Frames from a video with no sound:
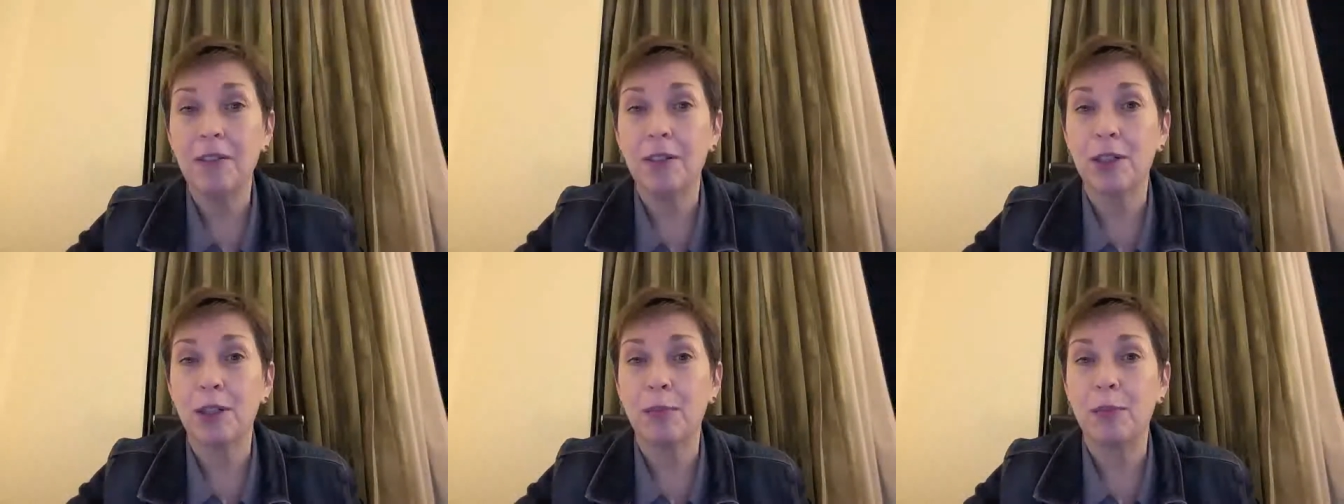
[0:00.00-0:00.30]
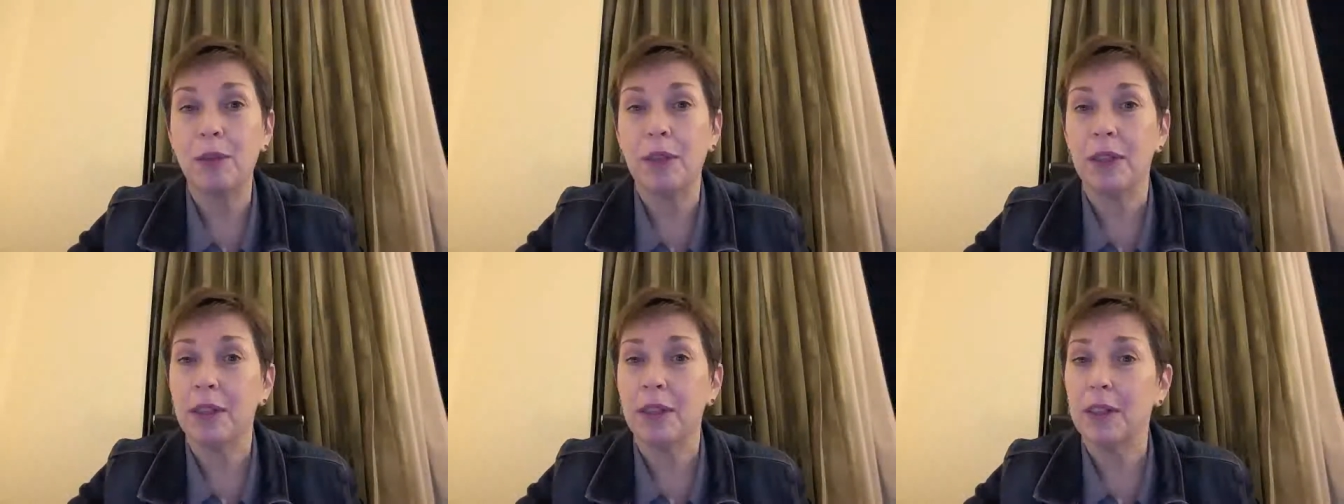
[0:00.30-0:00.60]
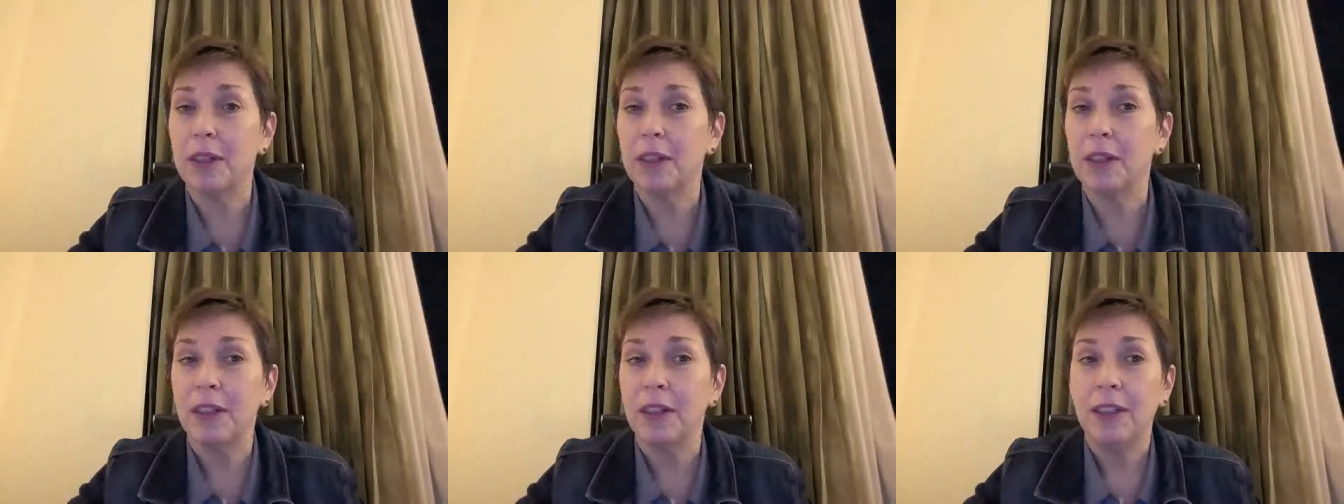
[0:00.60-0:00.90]
There's
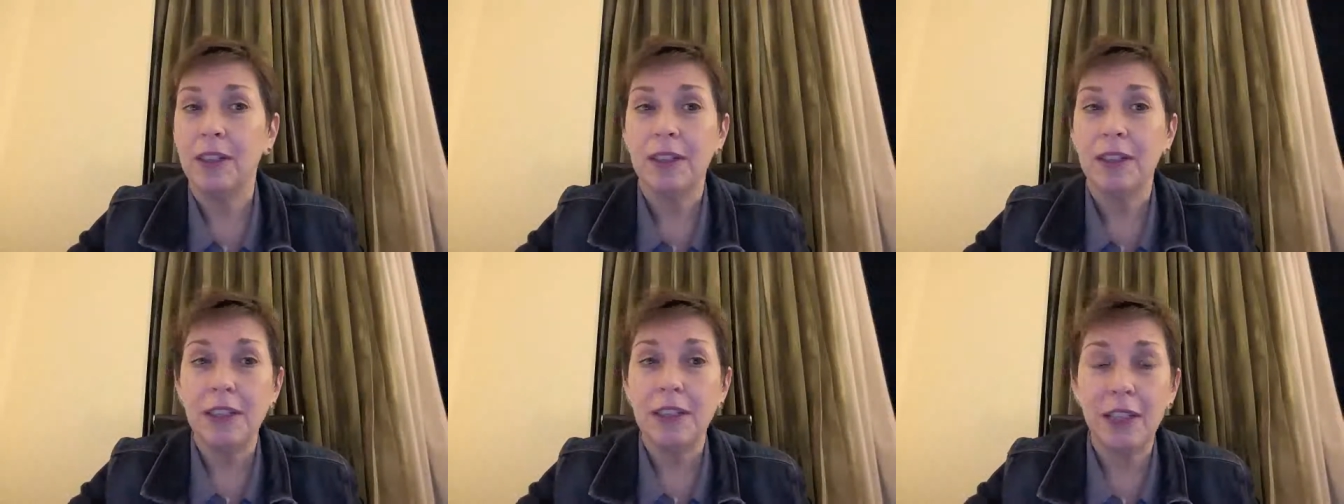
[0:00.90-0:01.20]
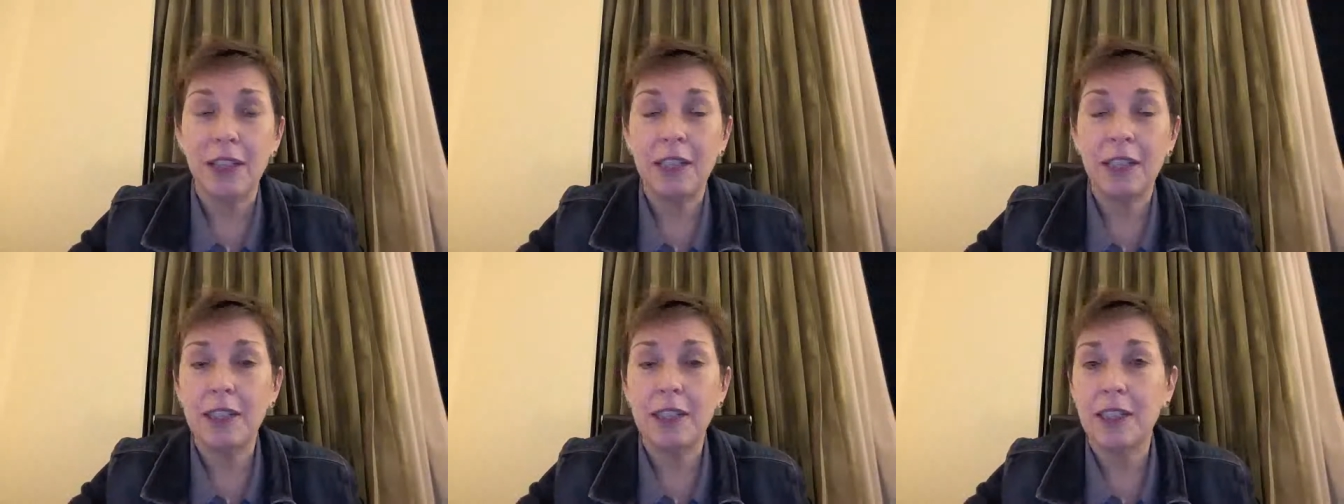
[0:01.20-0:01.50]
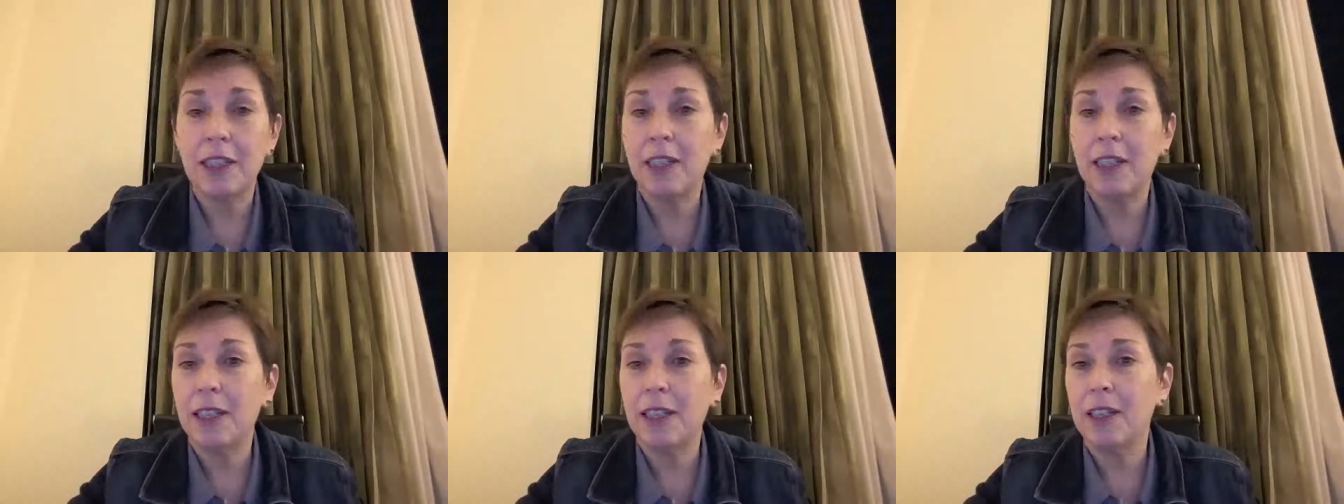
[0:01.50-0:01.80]
been
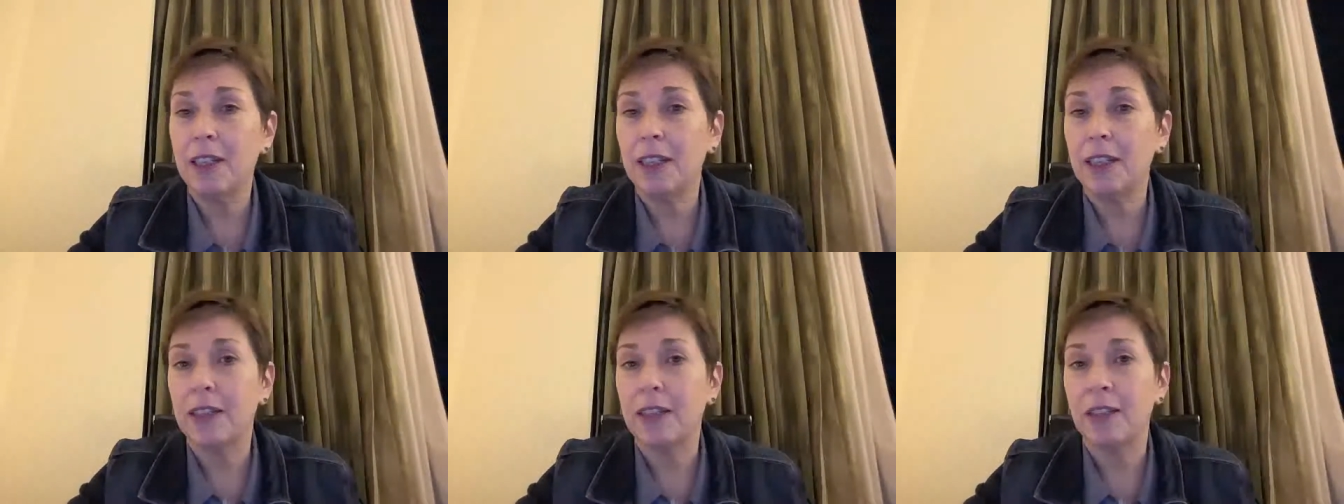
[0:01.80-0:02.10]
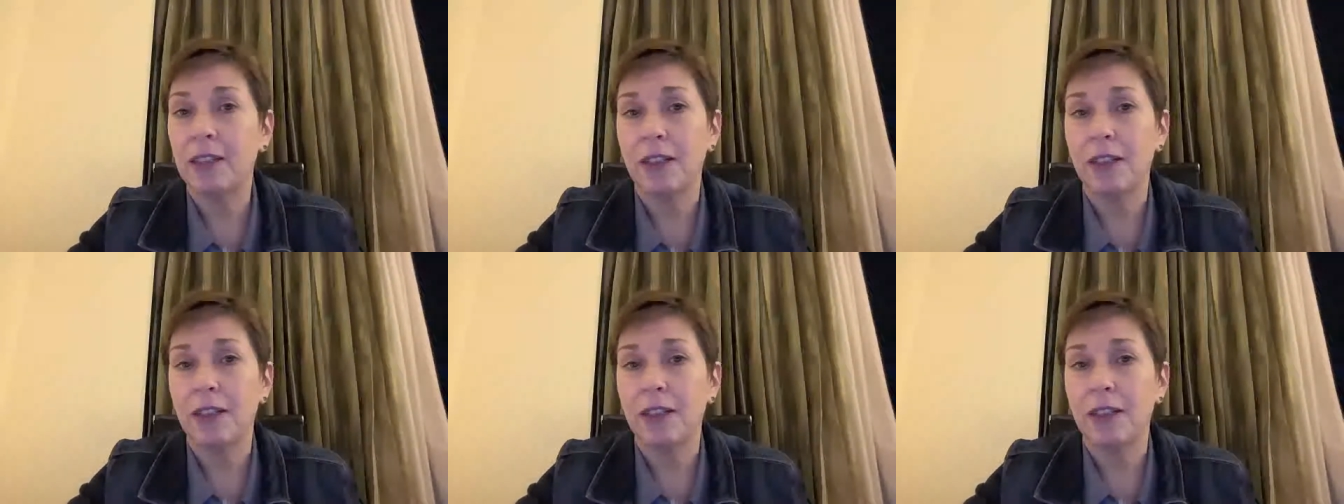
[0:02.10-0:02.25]
sightseeing,